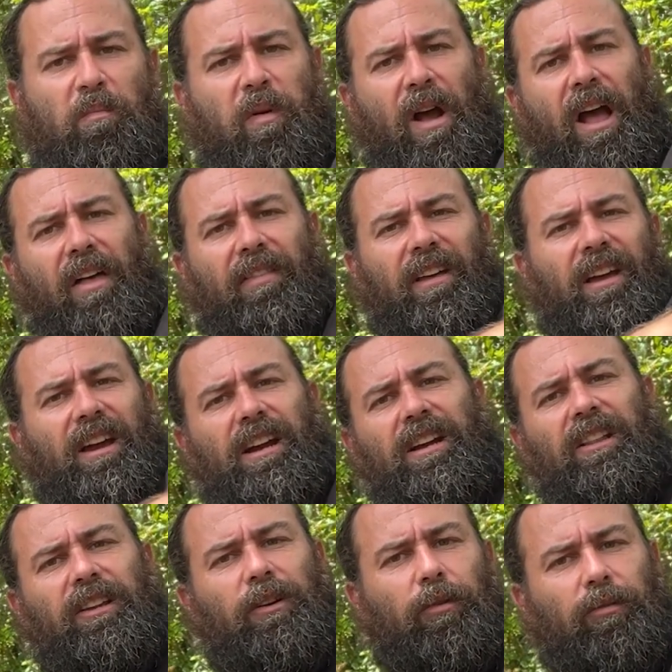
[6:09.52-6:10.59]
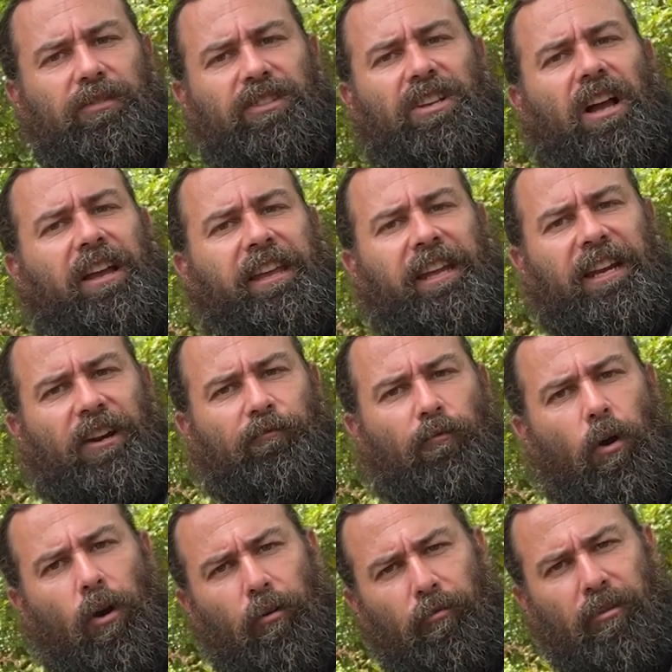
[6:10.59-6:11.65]
bath, a little succulent
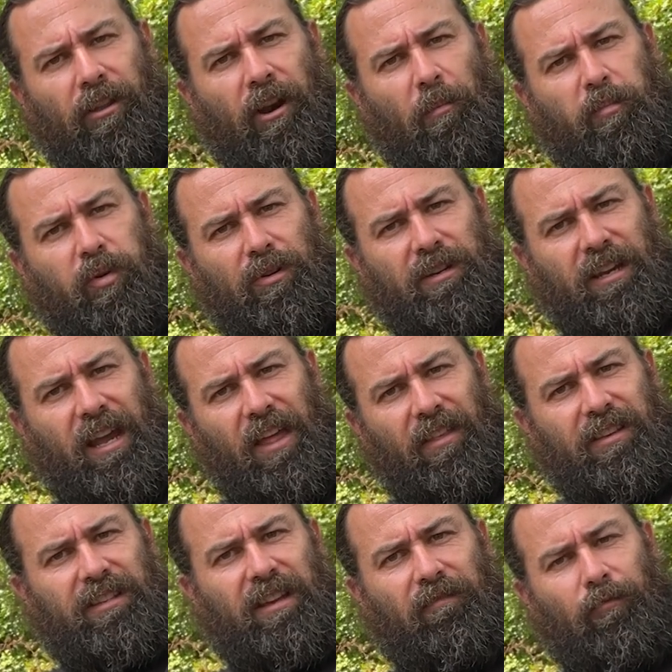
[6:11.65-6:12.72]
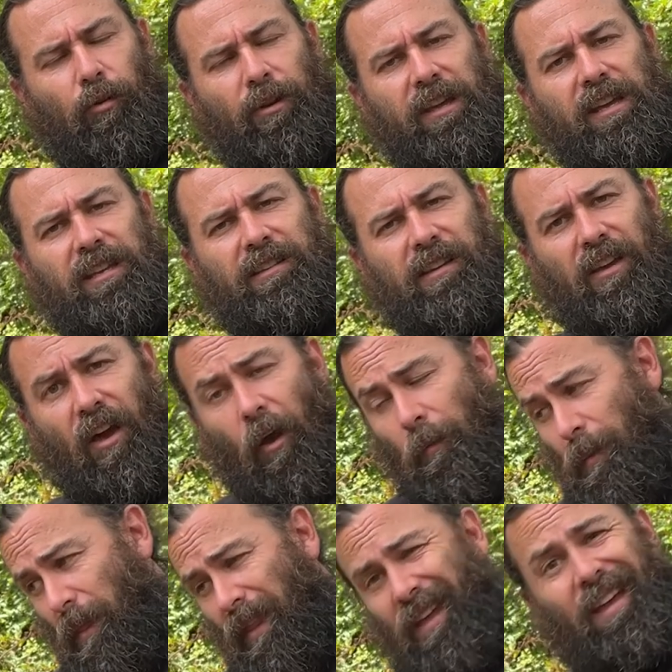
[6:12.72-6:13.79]
rockery that I put together several years ago.
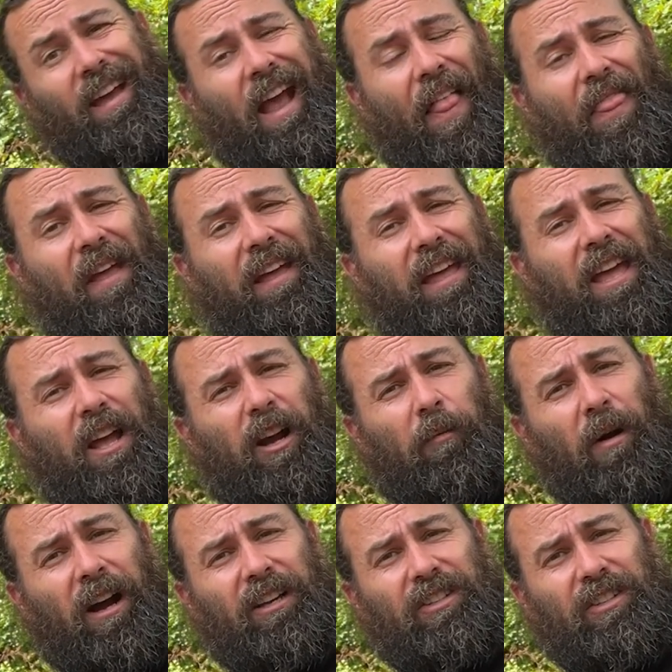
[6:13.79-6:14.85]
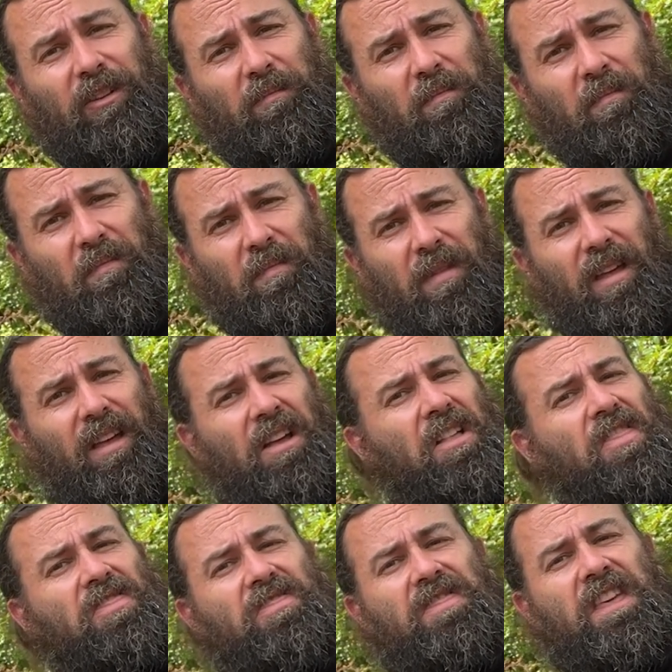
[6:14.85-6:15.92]
And the king amongst them,
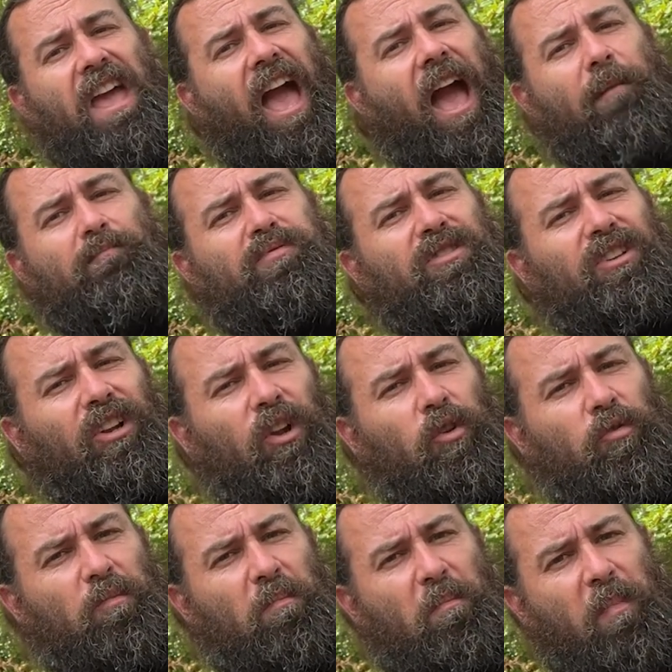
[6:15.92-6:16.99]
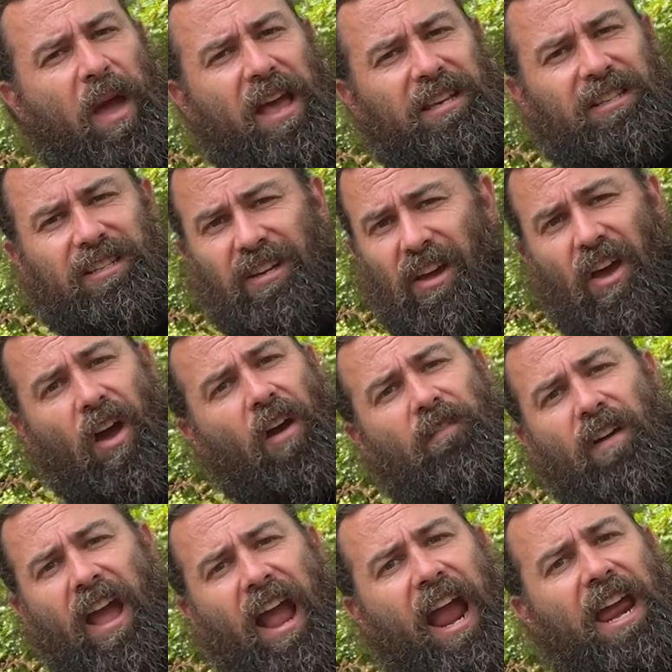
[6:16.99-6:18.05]
the absolute best of
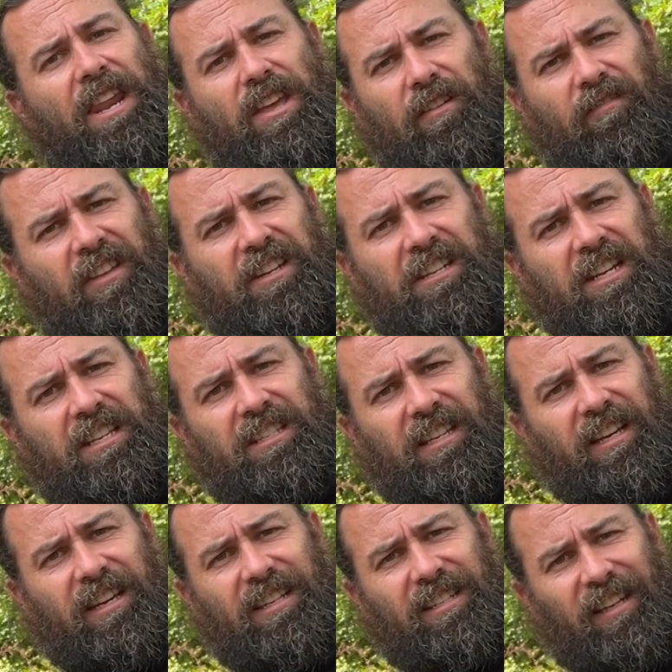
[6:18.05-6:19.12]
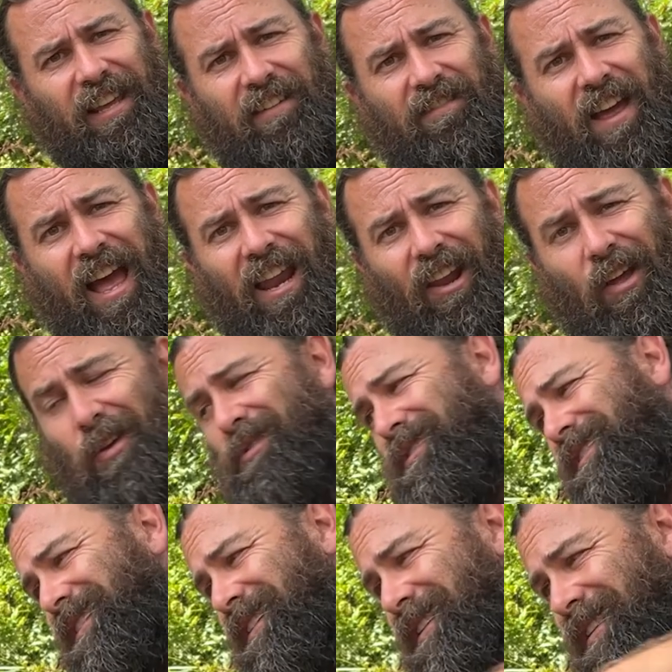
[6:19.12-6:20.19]
any of the disticus leafed aloes,